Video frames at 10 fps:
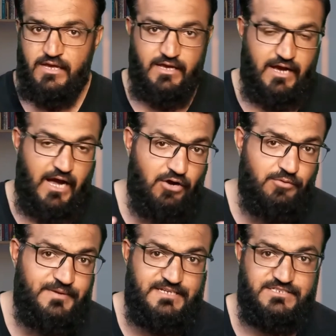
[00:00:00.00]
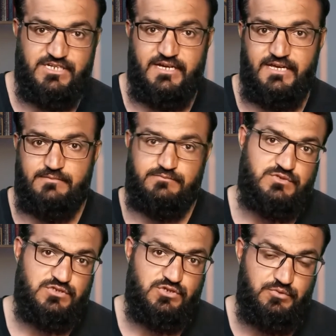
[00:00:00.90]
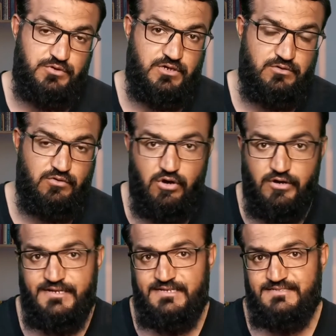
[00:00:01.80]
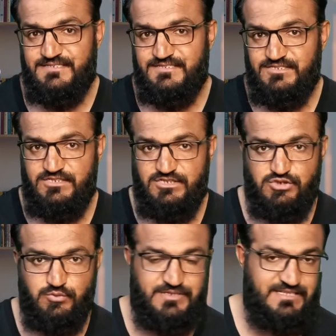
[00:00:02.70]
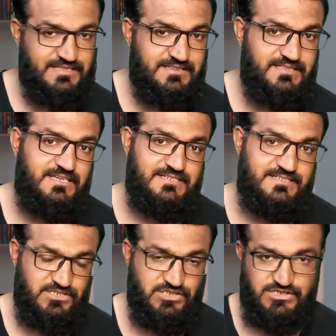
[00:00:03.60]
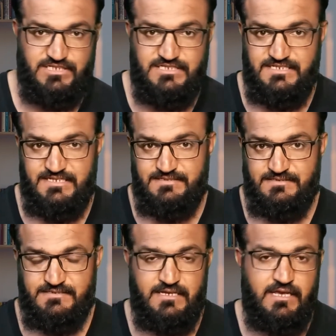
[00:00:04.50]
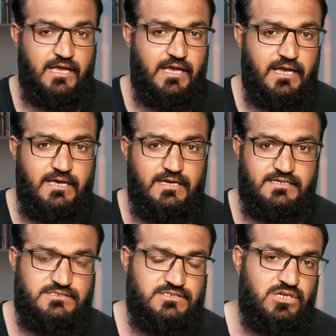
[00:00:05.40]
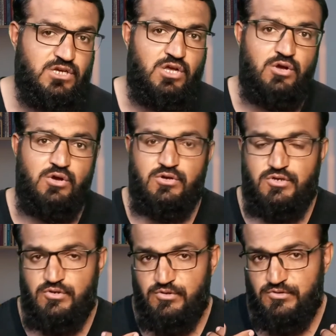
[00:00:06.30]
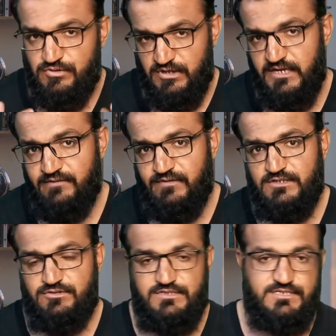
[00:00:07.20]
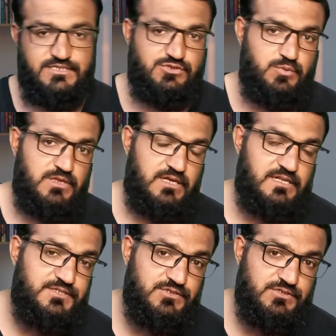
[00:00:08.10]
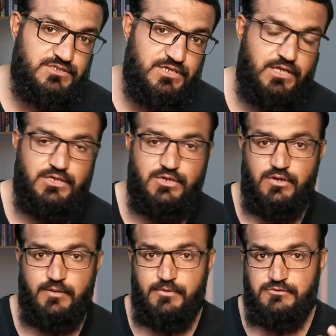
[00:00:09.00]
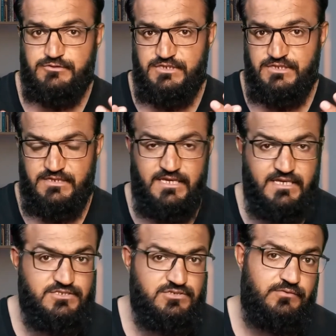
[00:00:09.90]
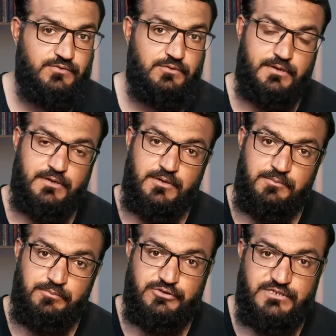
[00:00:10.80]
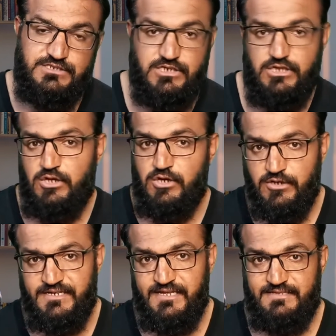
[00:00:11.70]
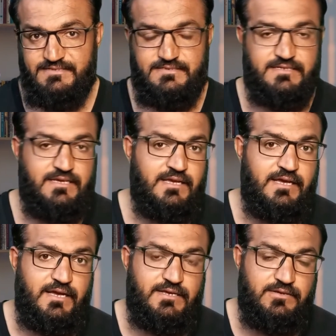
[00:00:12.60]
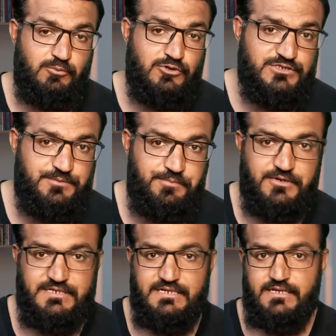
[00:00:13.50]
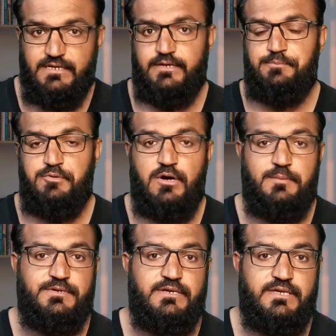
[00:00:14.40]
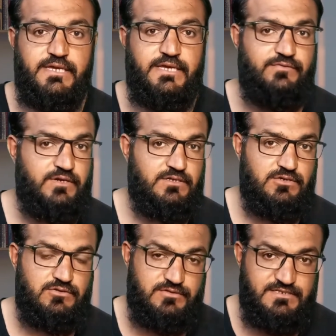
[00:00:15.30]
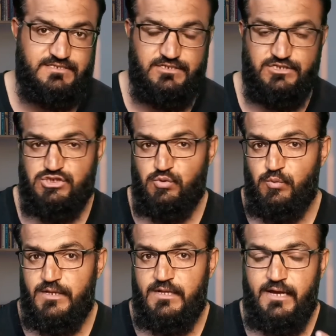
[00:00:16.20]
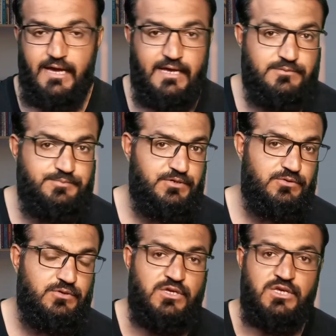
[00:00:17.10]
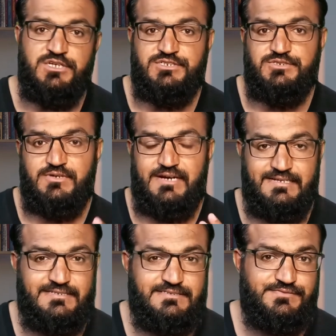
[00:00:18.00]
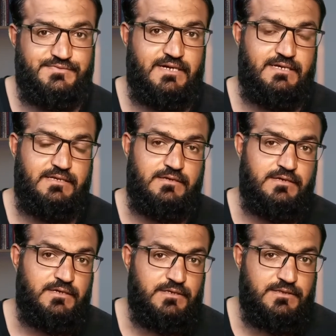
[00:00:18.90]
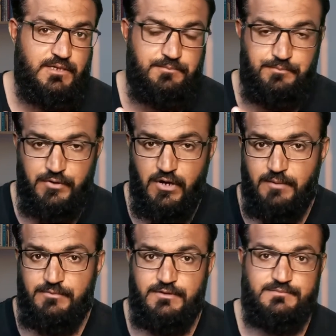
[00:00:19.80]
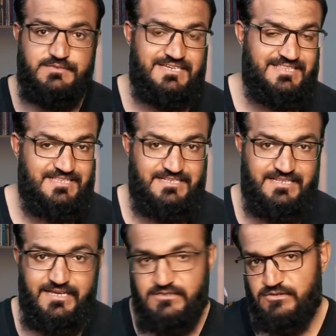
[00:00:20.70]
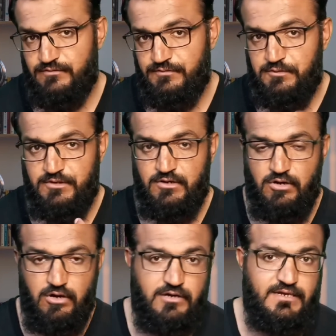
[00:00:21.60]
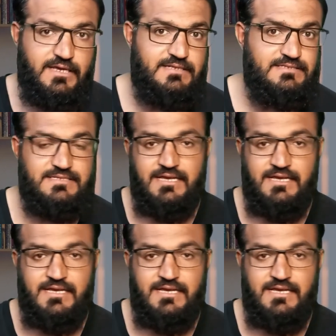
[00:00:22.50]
how many times your audience search within the search engines, and keyword research will also tell you about the needs of your potential audience. And most importantly, proper keyword research will help you to identify the problems, the needs of your audience,